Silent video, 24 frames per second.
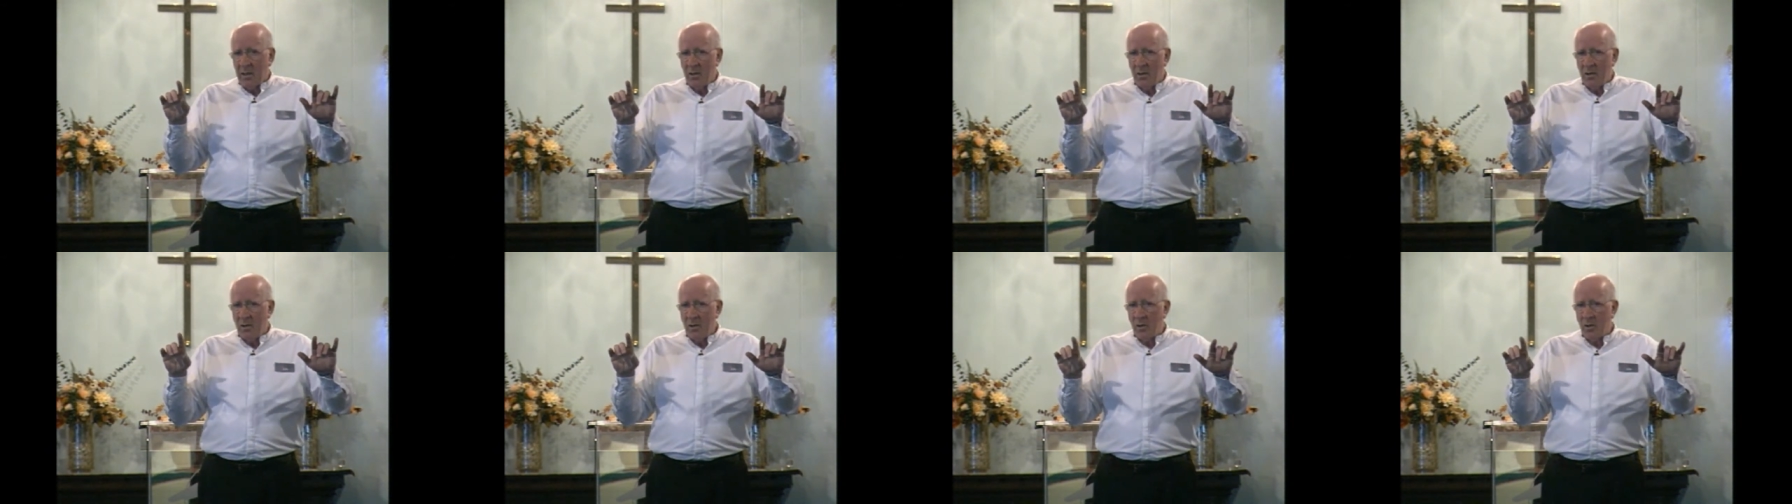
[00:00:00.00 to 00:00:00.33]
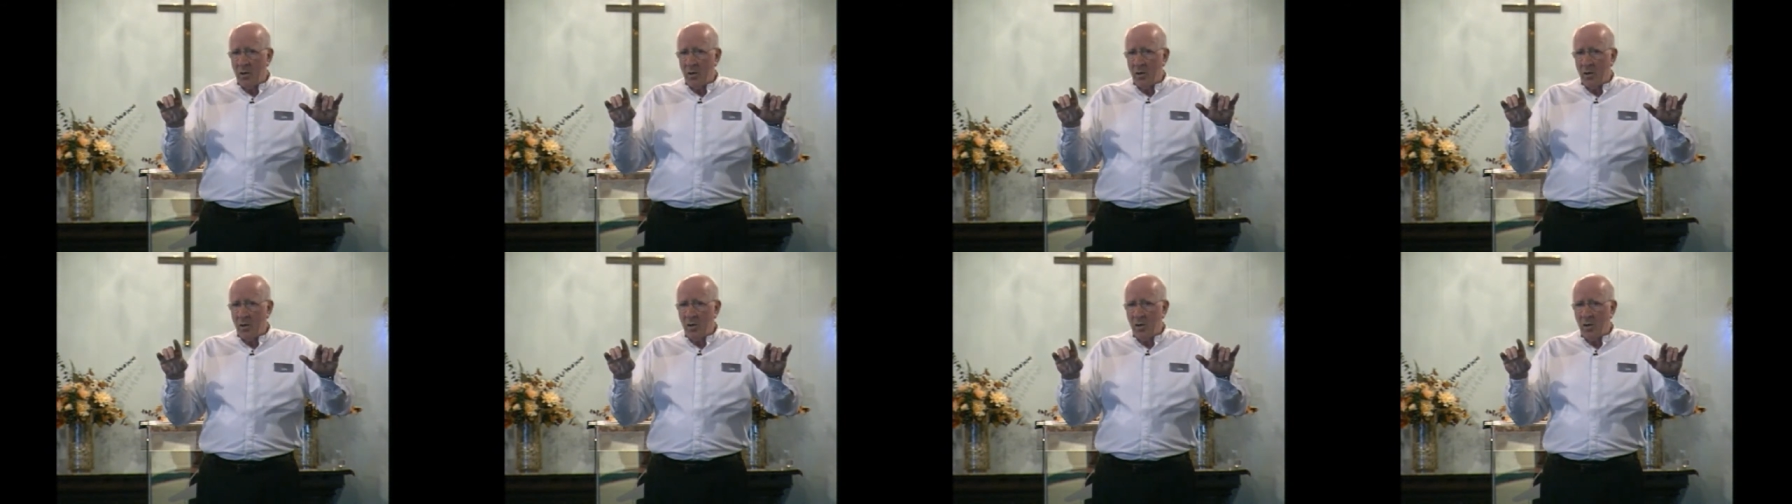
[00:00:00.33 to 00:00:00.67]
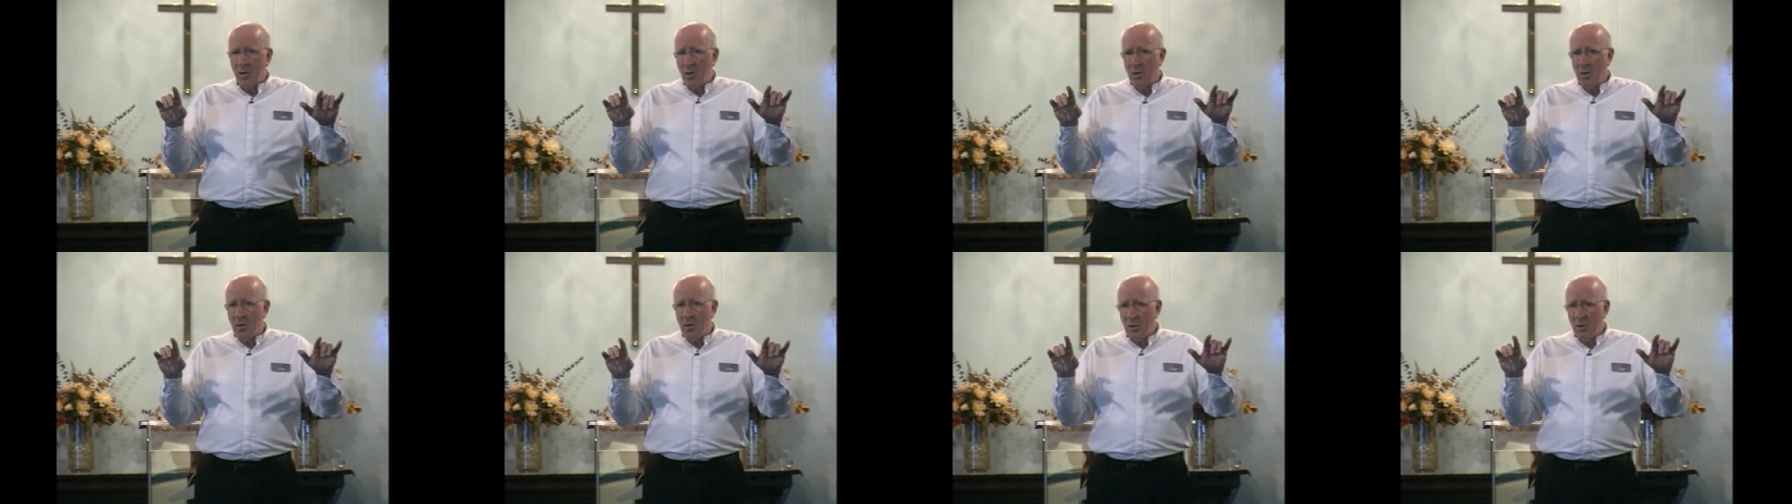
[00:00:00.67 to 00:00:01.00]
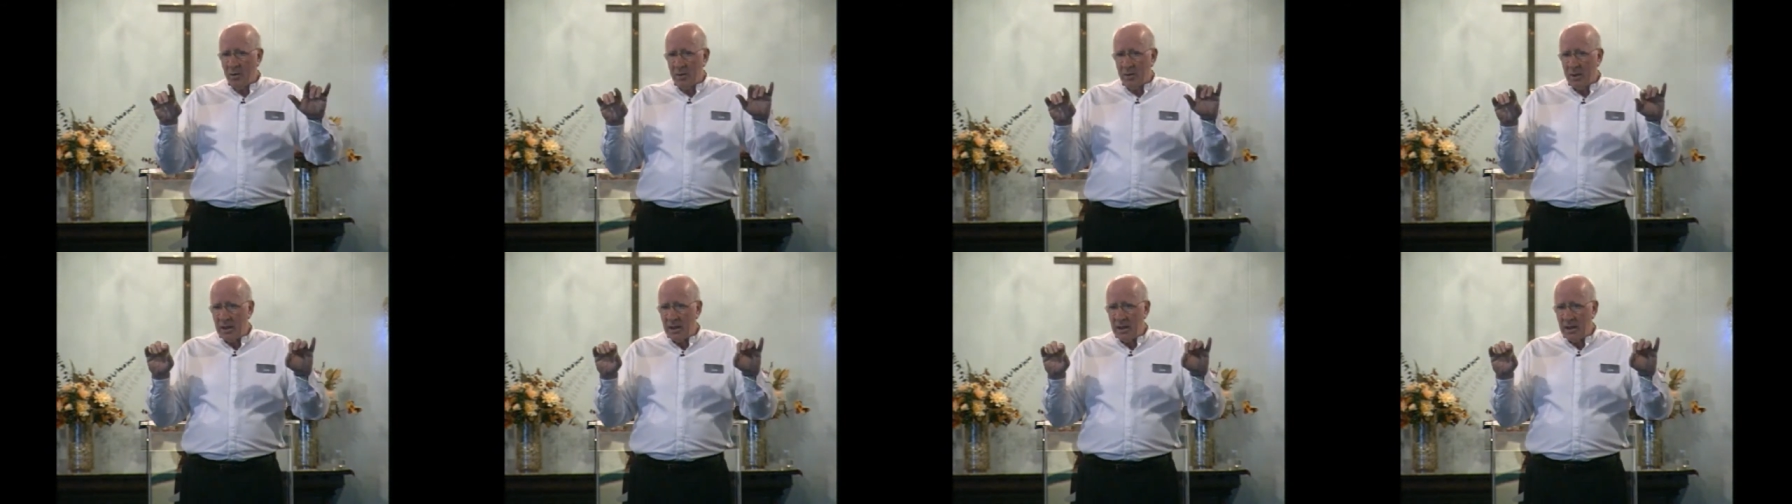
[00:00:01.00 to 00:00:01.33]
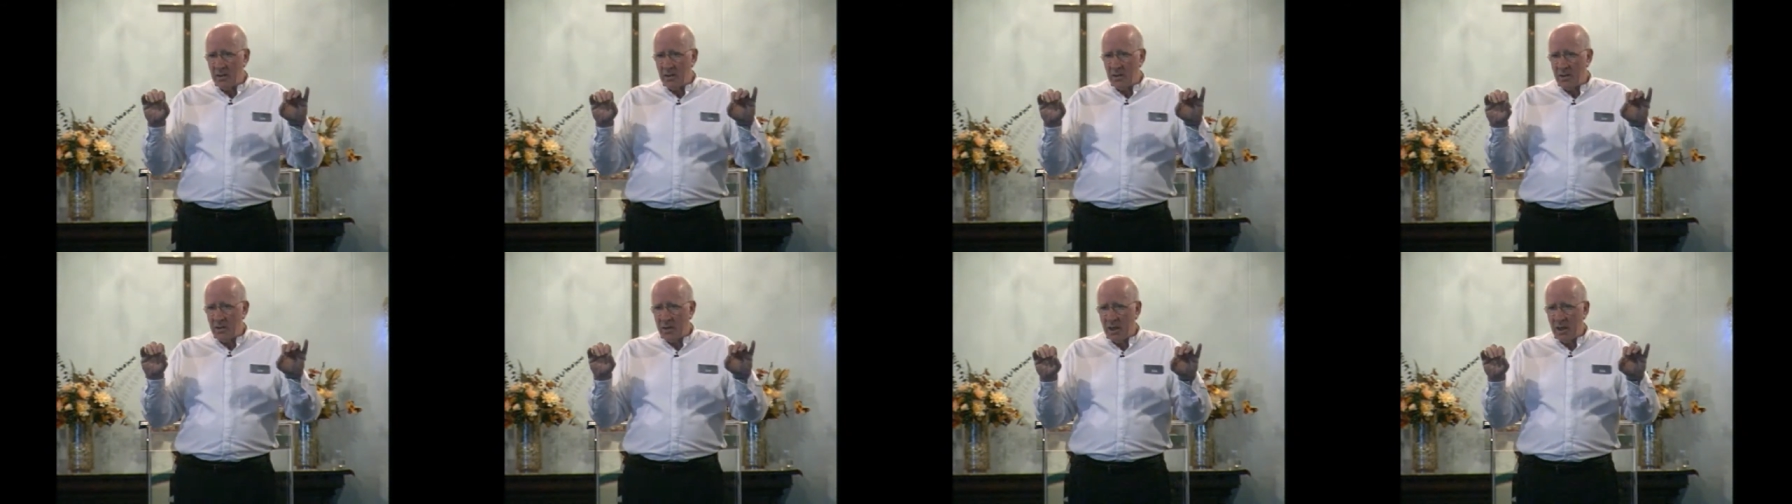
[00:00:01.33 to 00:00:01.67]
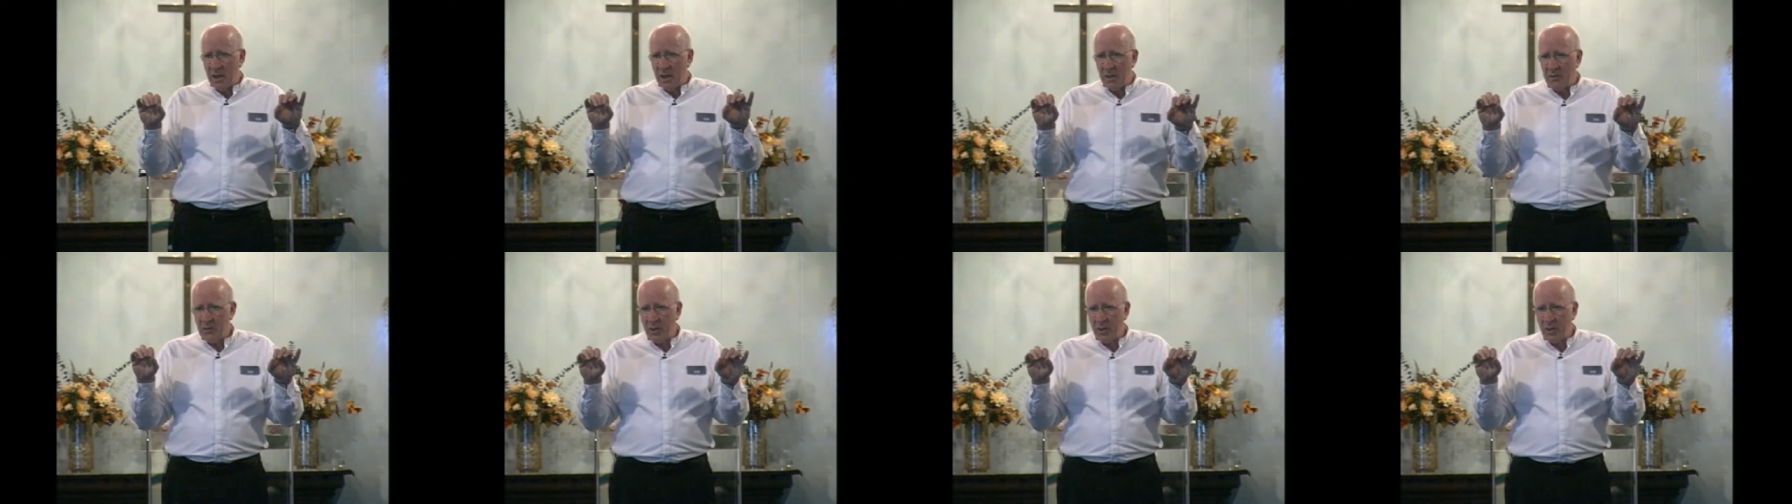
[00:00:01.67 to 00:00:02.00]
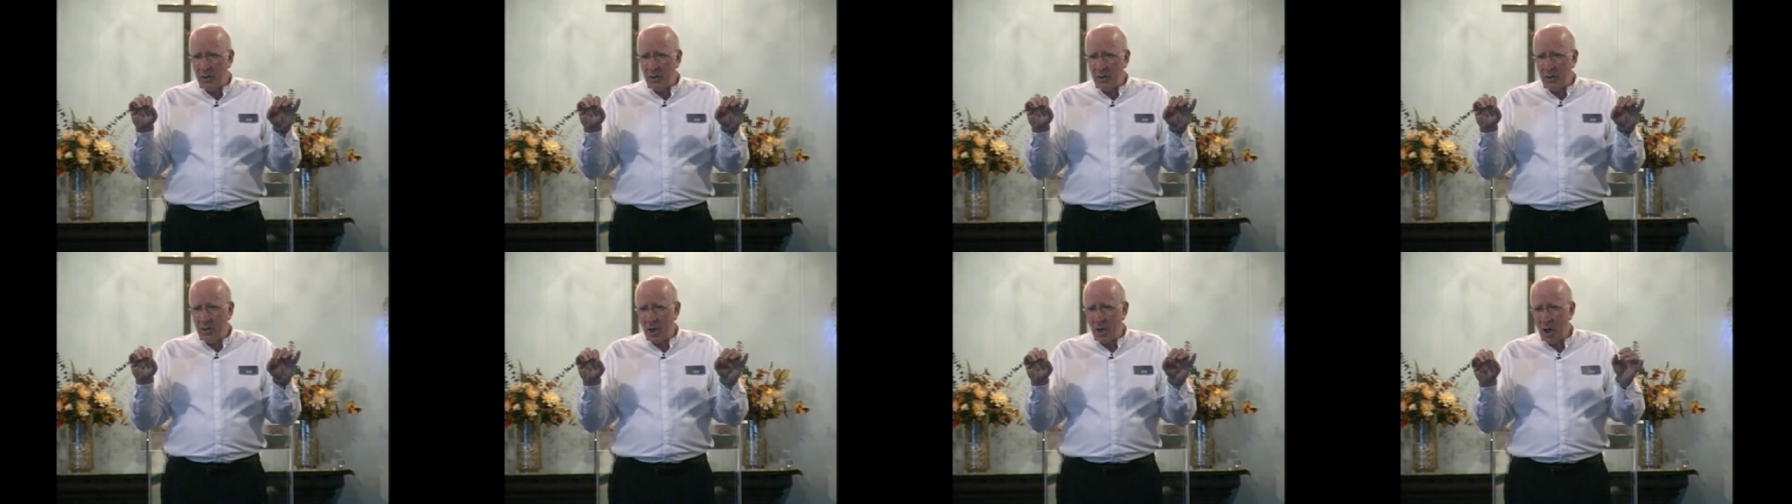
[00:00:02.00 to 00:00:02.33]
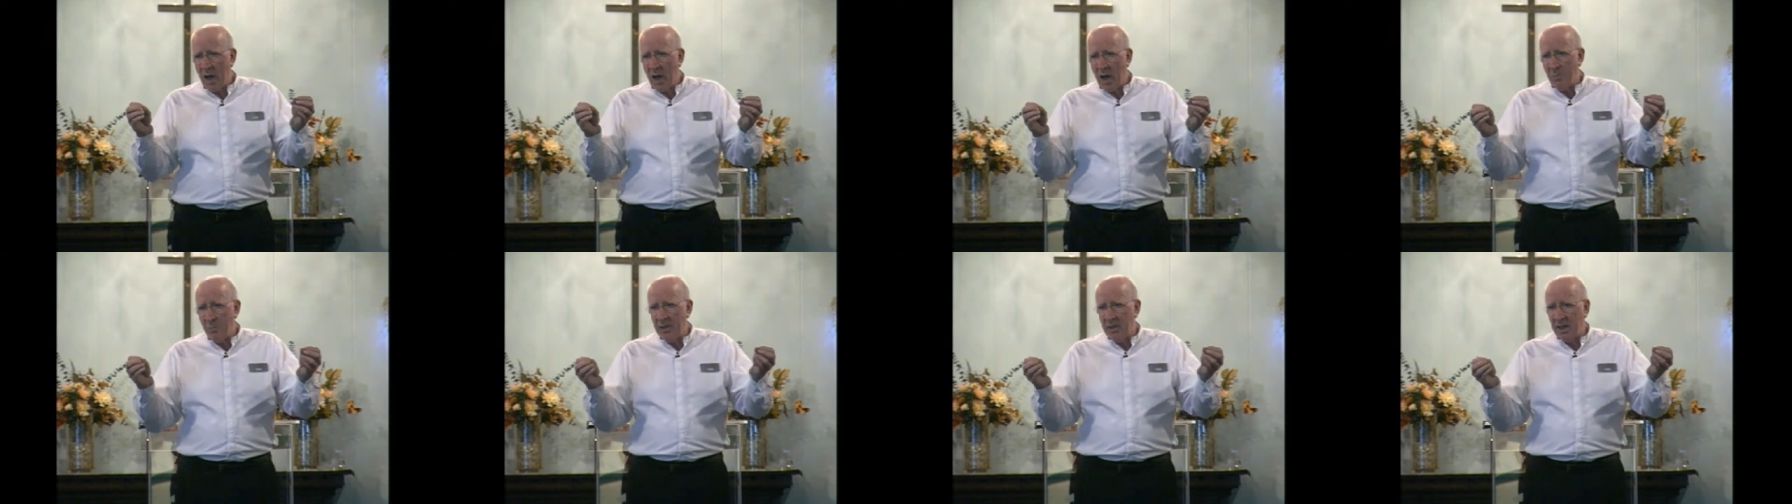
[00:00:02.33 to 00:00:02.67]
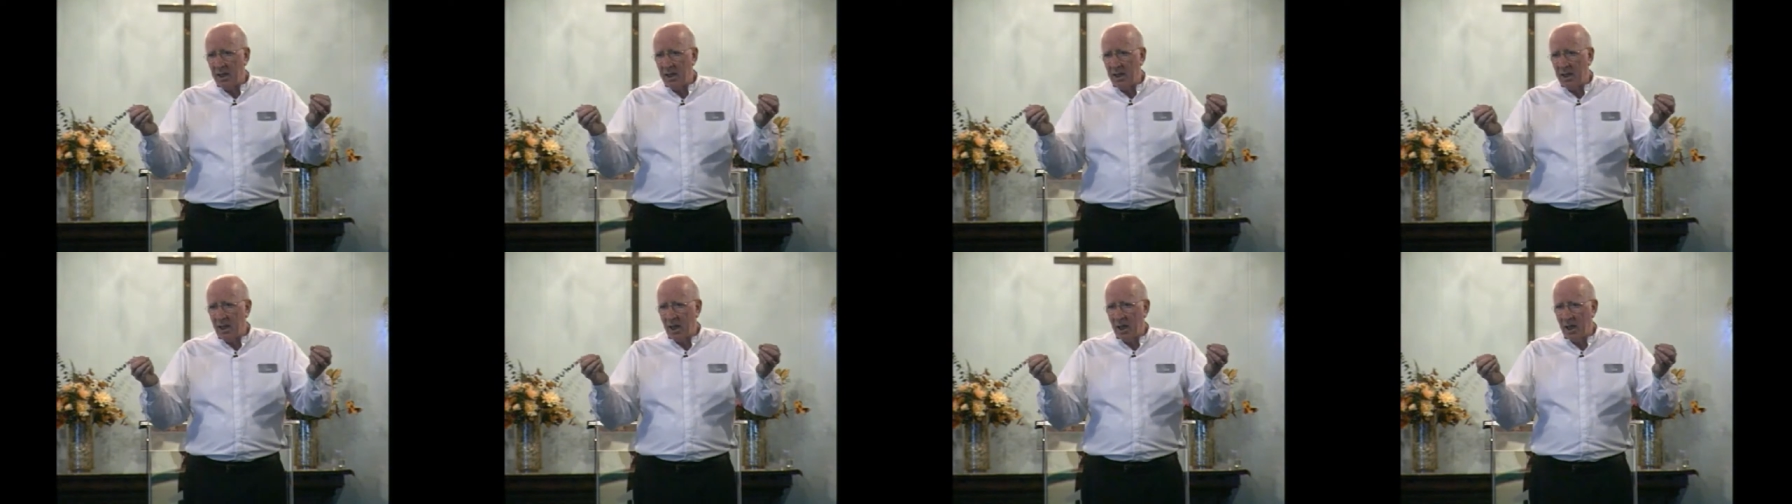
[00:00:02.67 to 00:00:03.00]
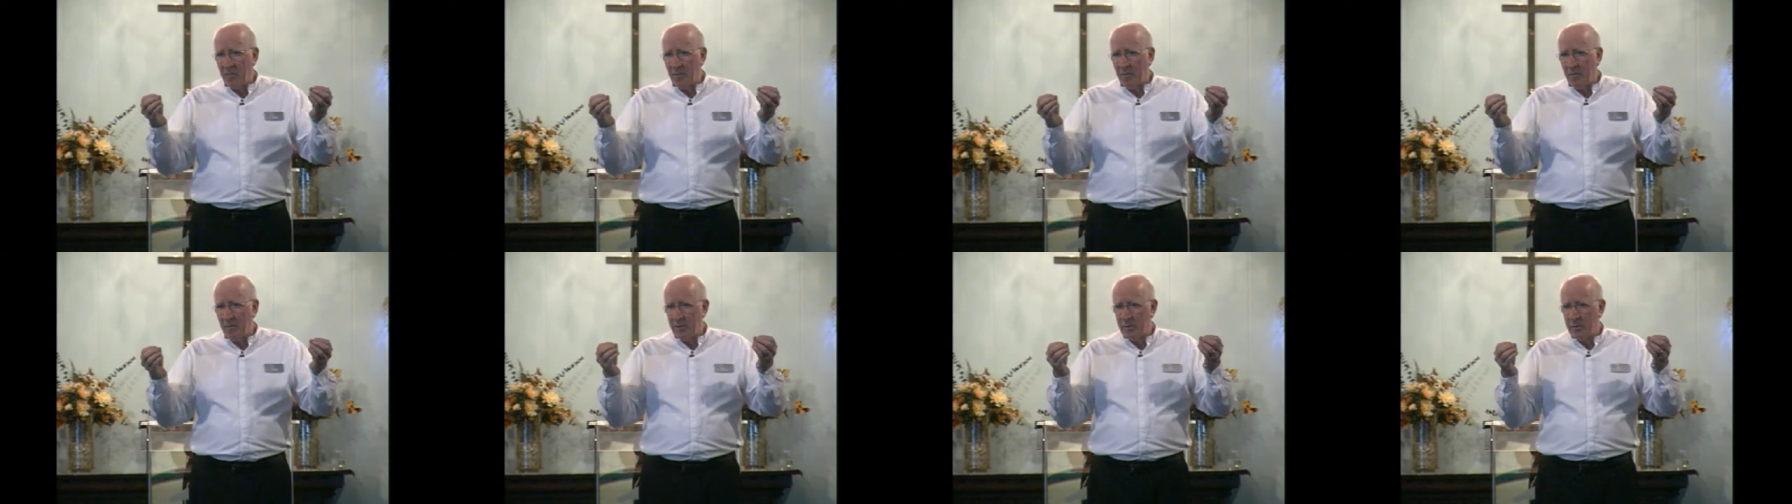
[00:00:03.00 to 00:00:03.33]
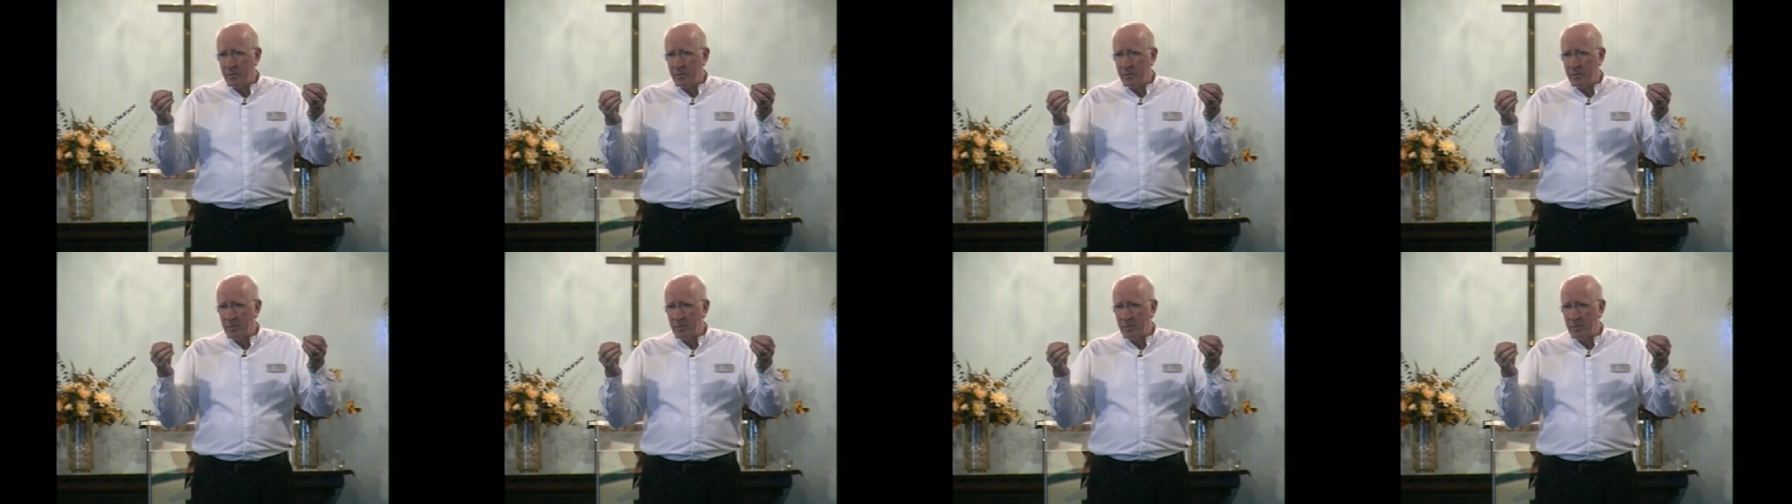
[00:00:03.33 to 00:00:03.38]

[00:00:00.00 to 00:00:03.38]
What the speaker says: know these gifts come wrapped in love.